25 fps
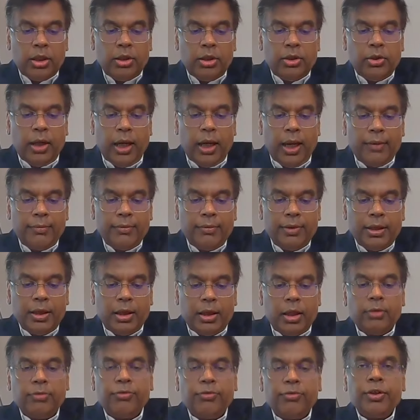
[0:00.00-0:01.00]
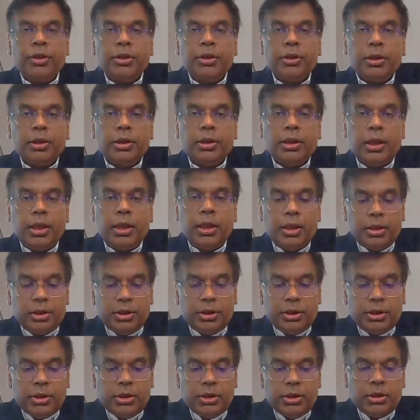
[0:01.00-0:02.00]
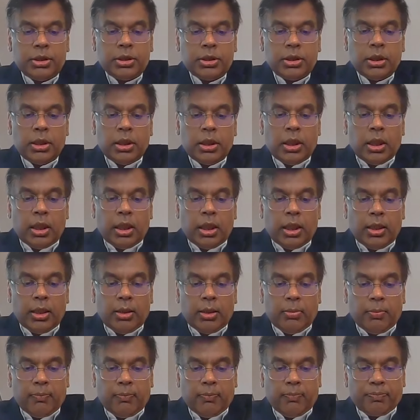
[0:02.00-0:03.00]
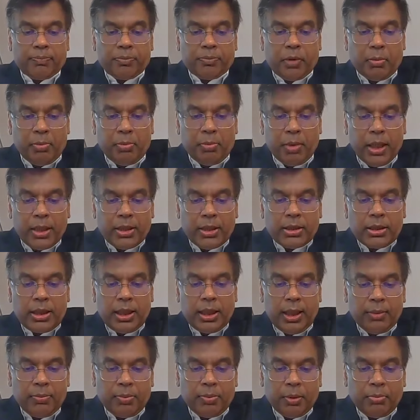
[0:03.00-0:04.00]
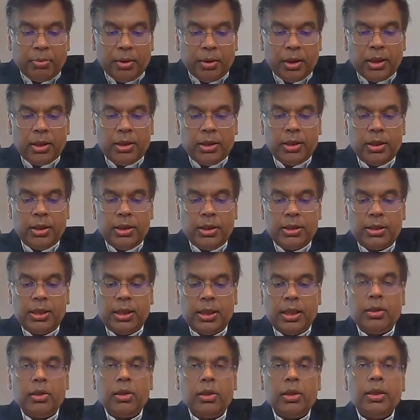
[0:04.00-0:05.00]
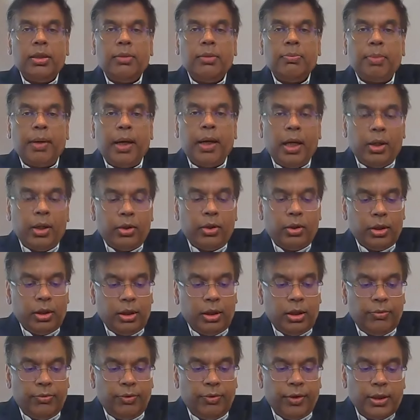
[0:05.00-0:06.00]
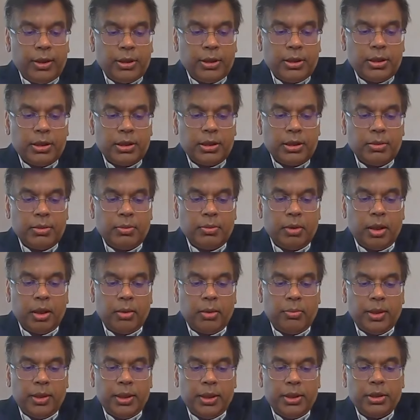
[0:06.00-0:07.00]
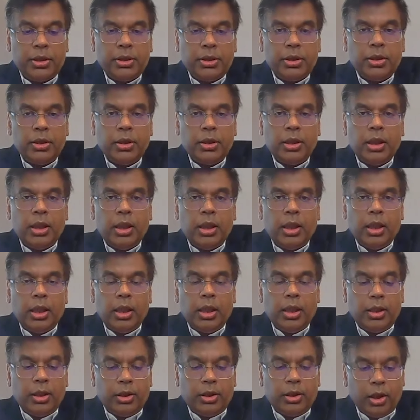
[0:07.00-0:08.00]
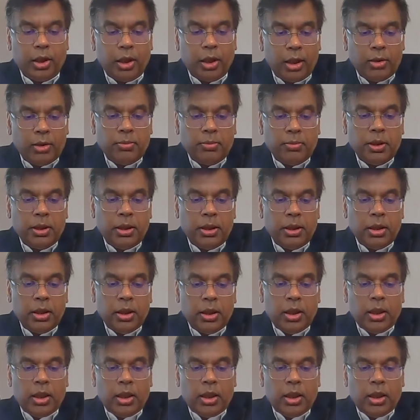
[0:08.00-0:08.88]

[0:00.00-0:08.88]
to have the artificial intelligence based capabilities that will empower the defense system automation and autonomy